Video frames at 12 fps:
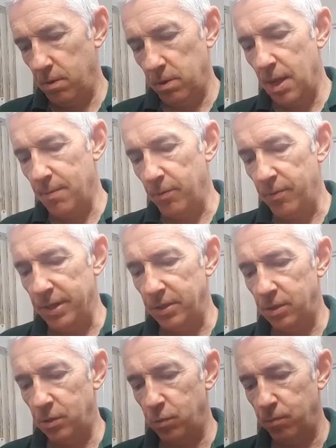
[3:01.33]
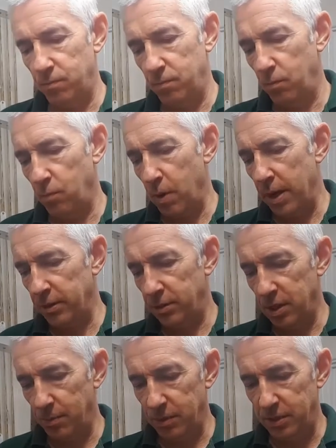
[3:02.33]
Couple of reasons. One,
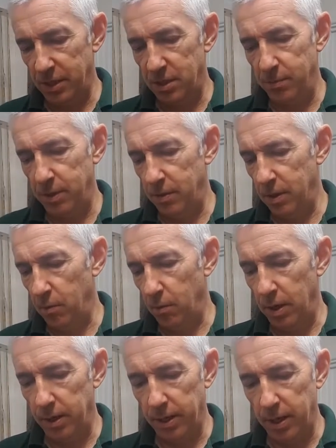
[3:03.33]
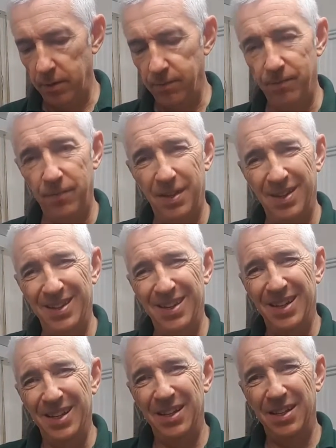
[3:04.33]
someone said to me a little while ago,
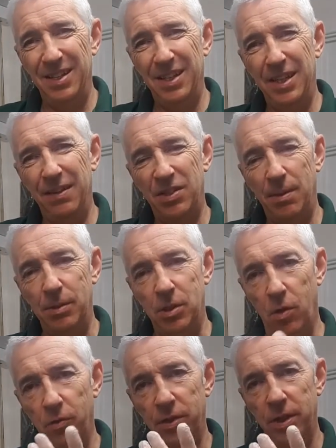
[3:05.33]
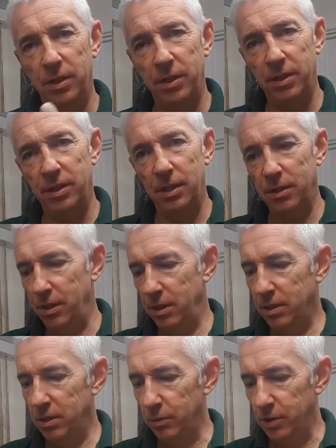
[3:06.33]
if something's on you, it's in you
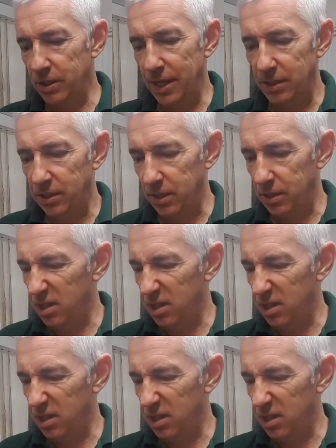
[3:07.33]
and you ingest it.